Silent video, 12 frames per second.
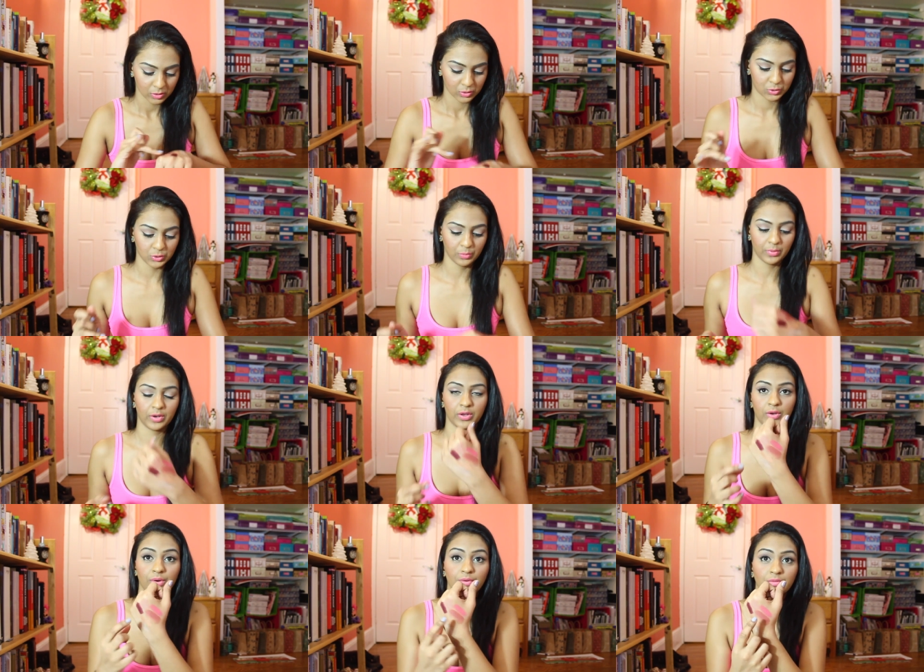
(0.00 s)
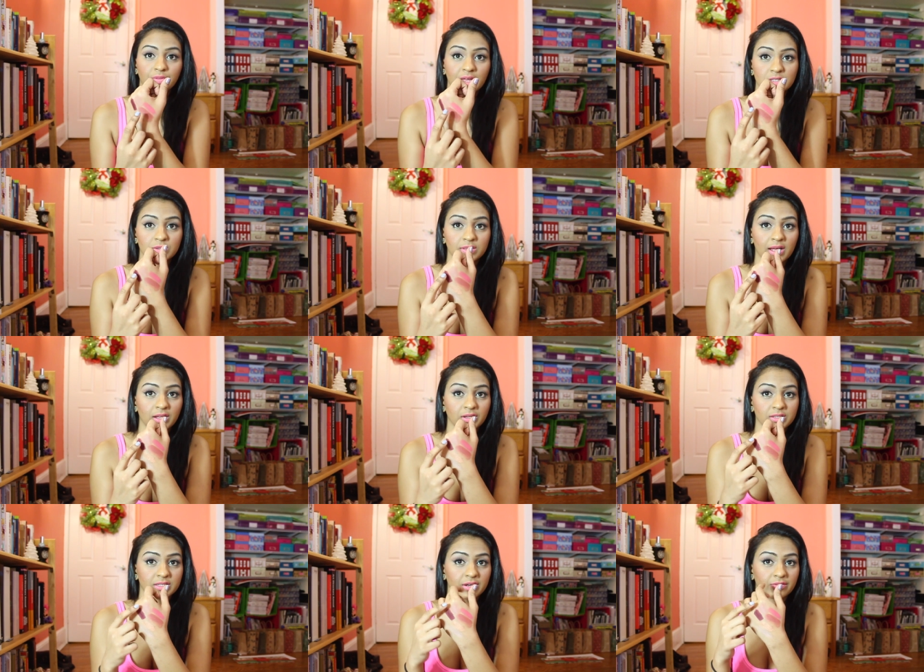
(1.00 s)
Super cute. That's what that
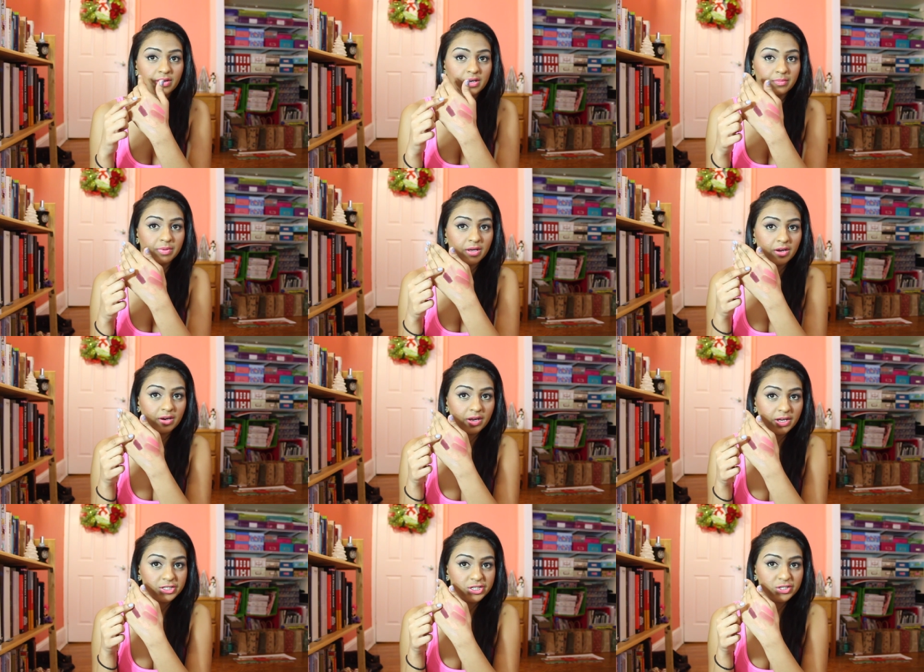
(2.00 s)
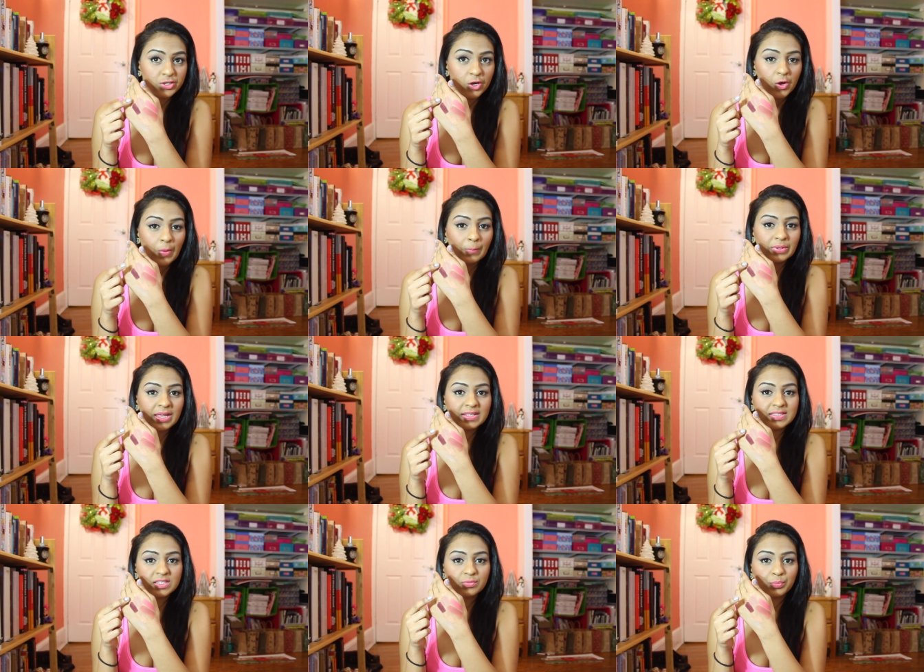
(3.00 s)
looks like right up there. It just
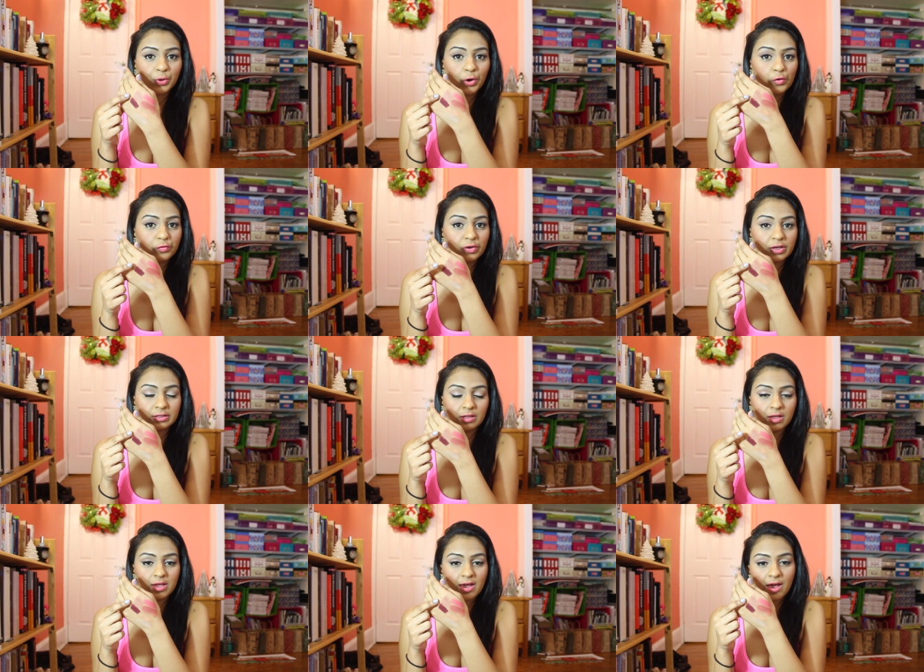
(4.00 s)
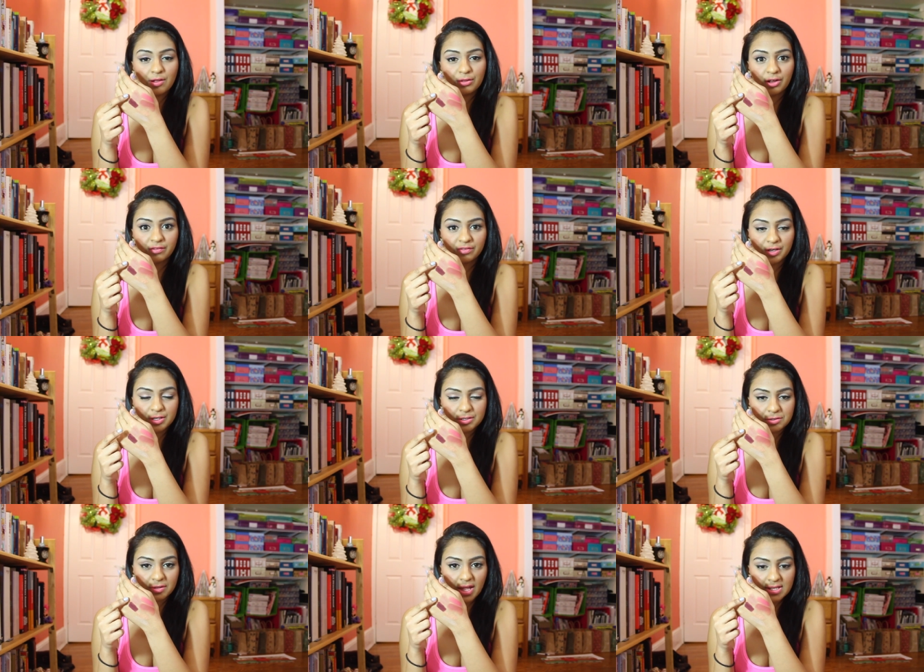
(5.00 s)
blends in perfectly. I love it.
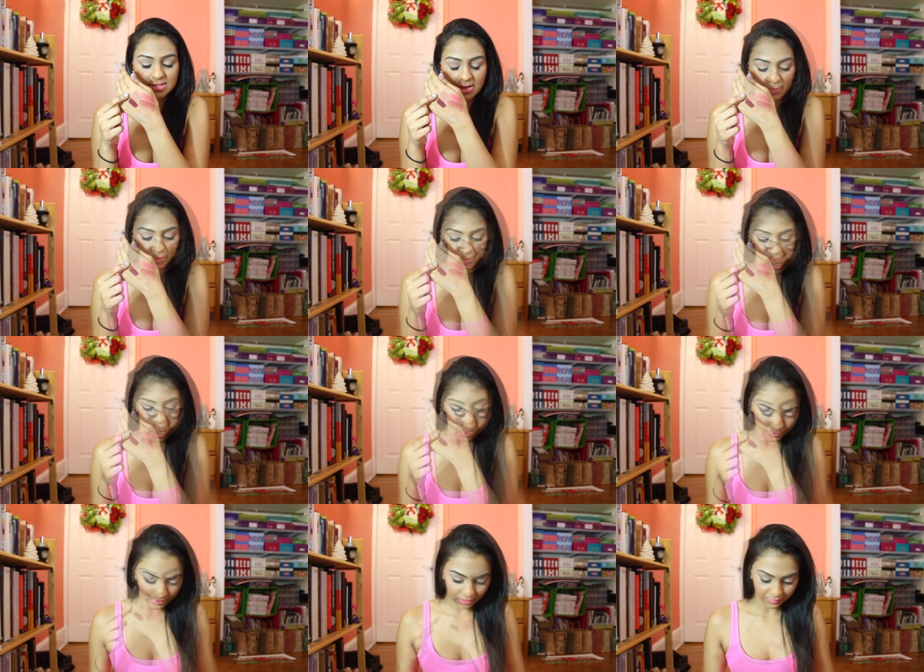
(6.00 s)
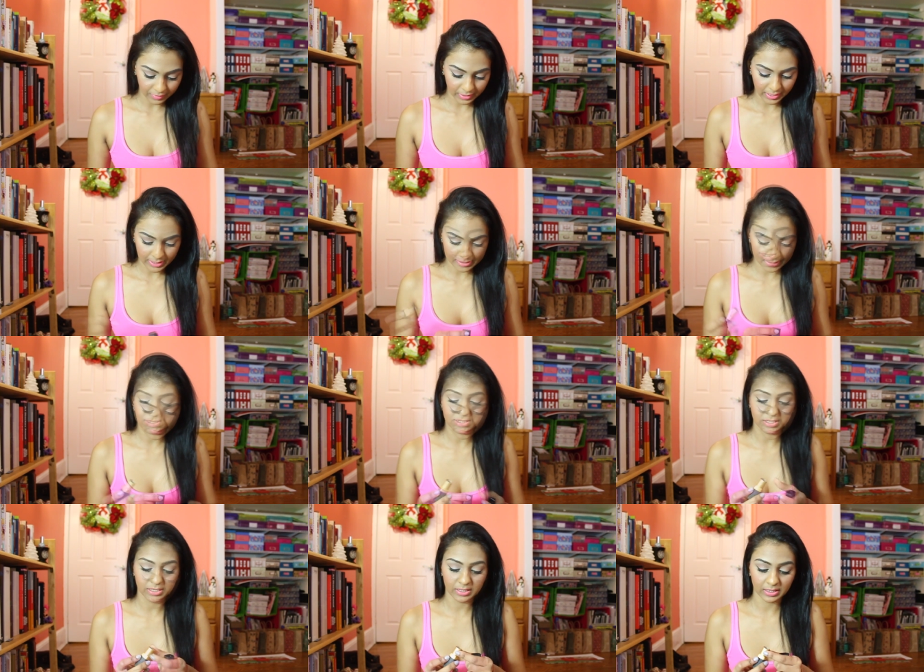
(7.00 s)
So that's that one. What I've been loving is
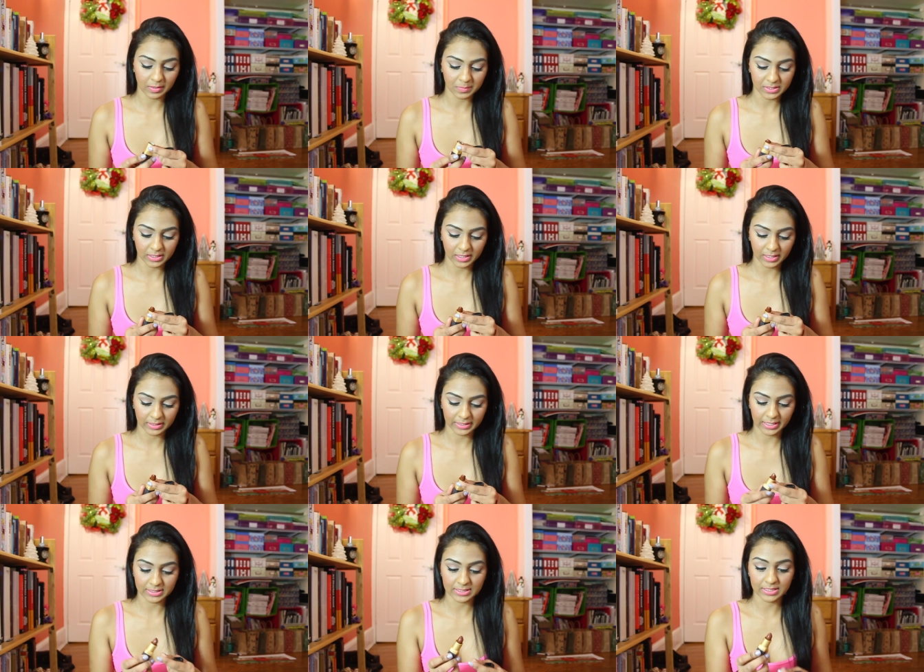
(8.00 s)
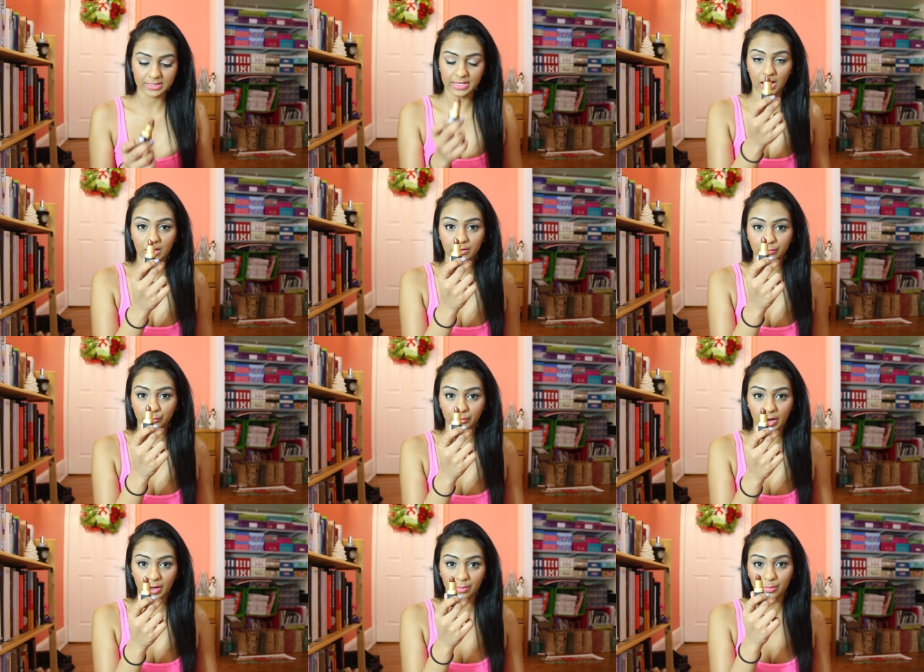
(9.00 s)
the lipstick in Kiss and Tell
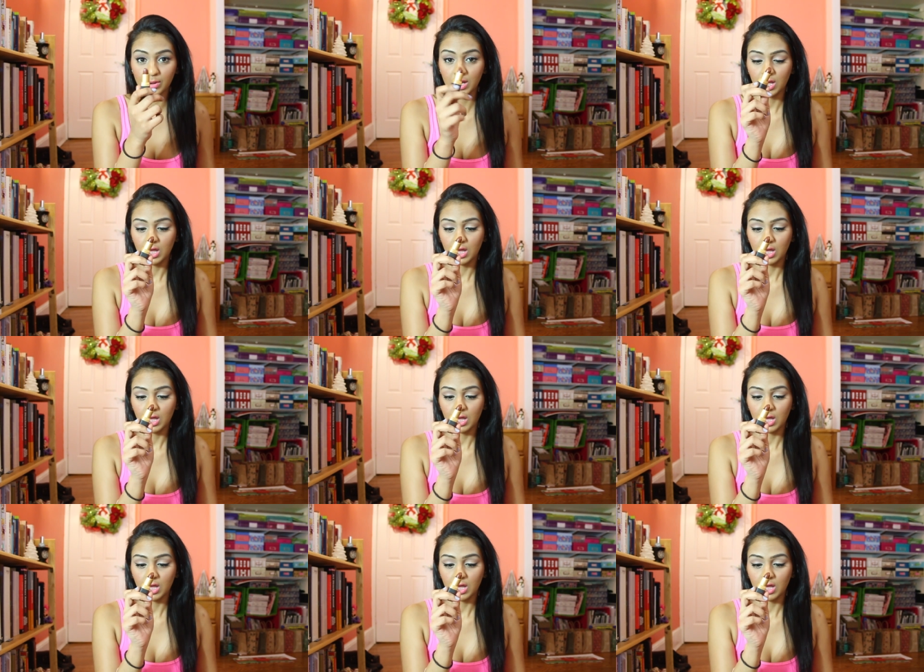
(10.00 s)
from